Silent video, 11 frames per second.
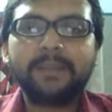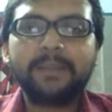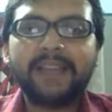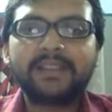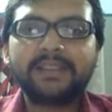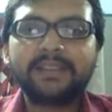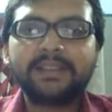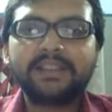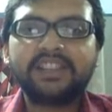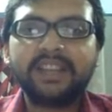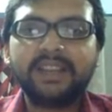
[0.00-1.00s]
Bash is a
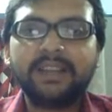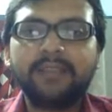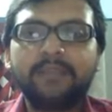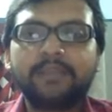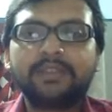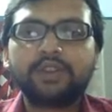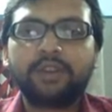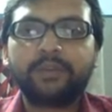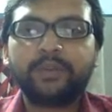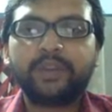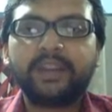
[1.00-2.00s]
shell
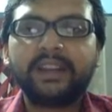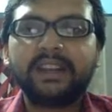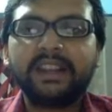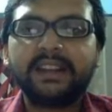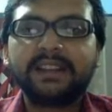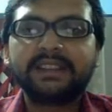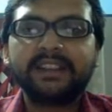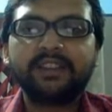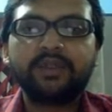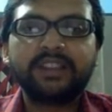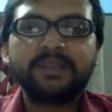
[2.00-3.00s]
software in Linux and
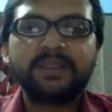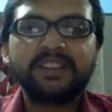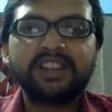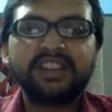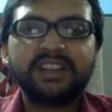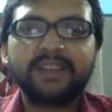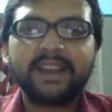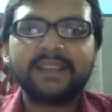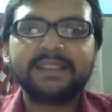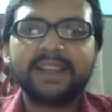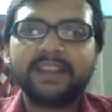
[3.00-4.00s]
Unix machine
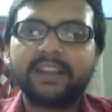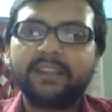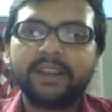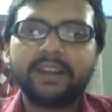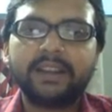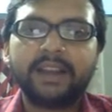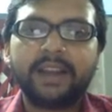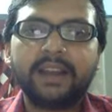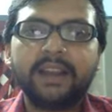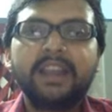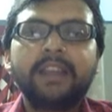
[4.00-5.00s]
device and even in
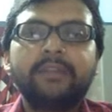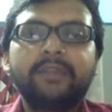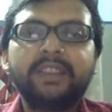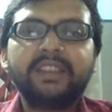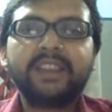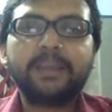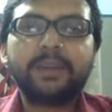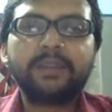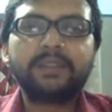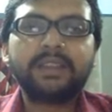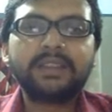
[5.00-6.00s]
car. With the help
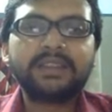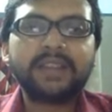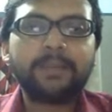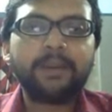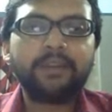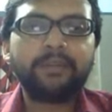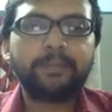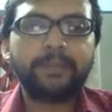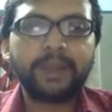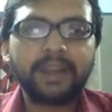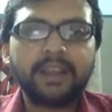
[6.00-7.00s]
of this type of
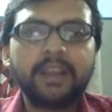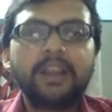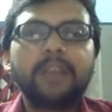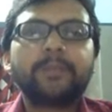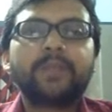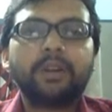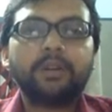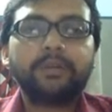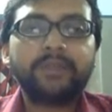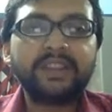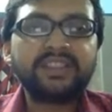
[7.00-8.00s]
bug,
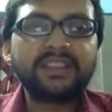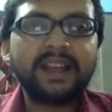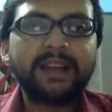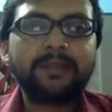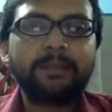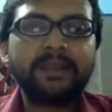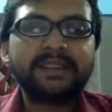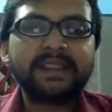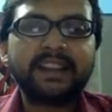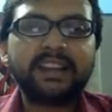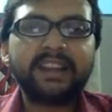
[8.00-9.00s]
which are
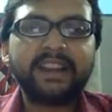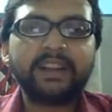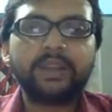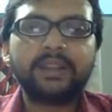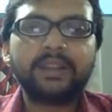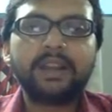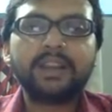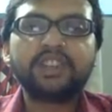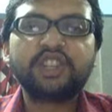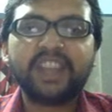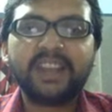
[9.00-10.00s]
basically linked with the
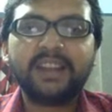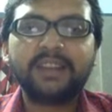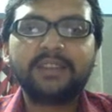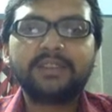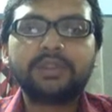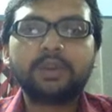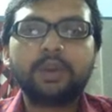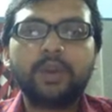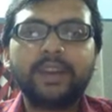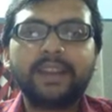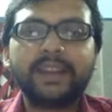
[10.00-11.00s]
shell, so
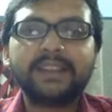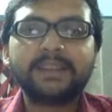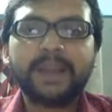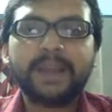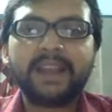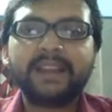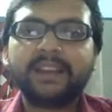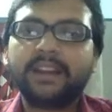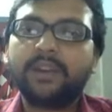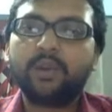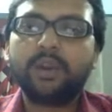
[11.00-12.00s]
one can spy and
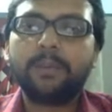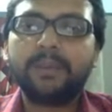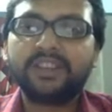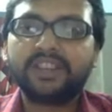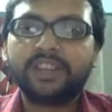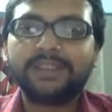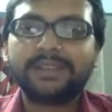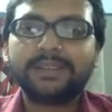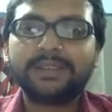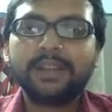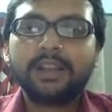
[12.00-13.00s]
control
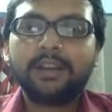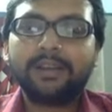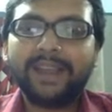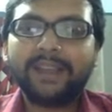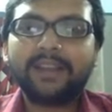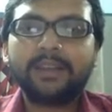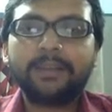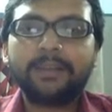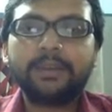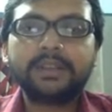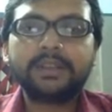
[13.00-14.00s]
machines like
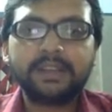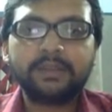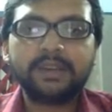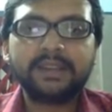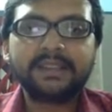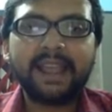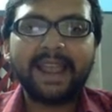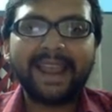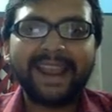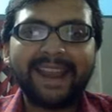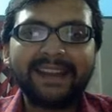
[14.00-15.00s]
computer servers.
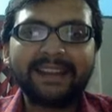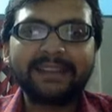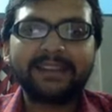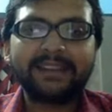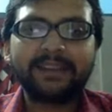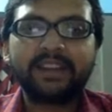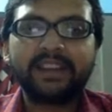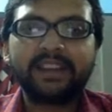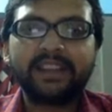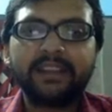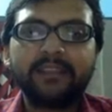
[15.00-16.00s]
Any script
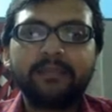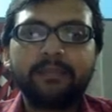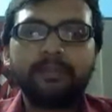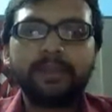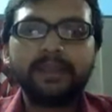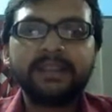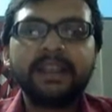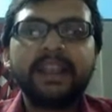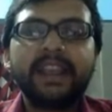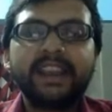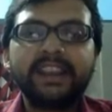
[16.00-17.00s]
kiddie means
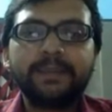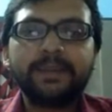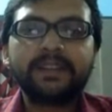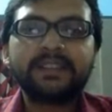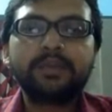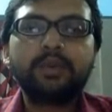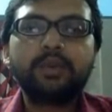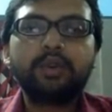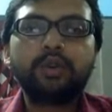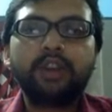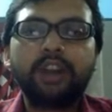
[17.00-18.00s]
any person
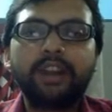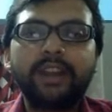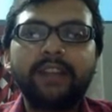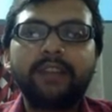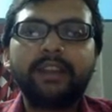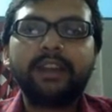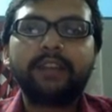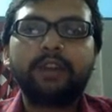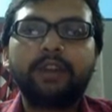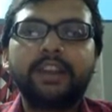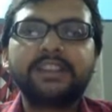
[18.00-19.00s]
who do not have enough
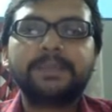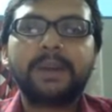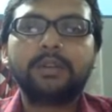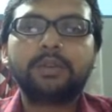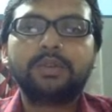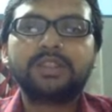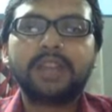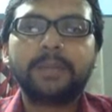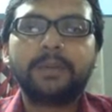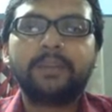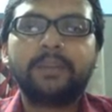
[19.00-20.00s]
knowledge about those
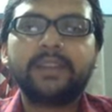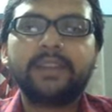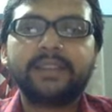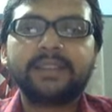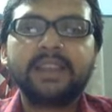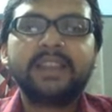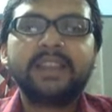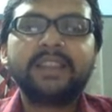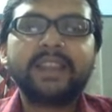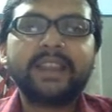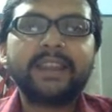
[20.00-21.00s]
type of things,
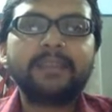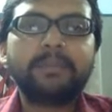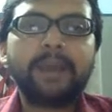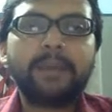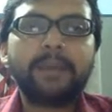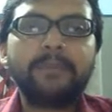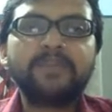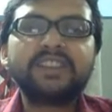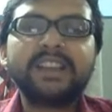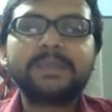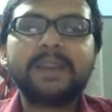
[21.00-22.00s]
they can
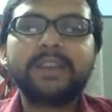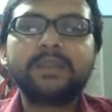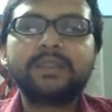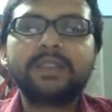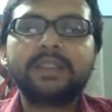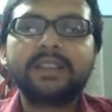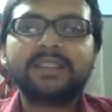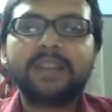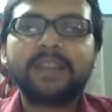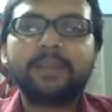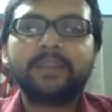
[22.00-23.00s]
just by using this
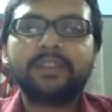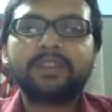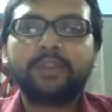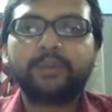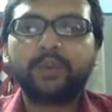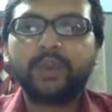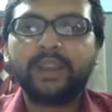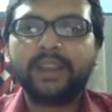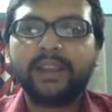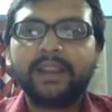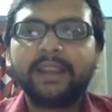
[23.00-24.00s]
type of a
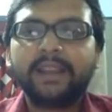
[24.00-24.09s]
software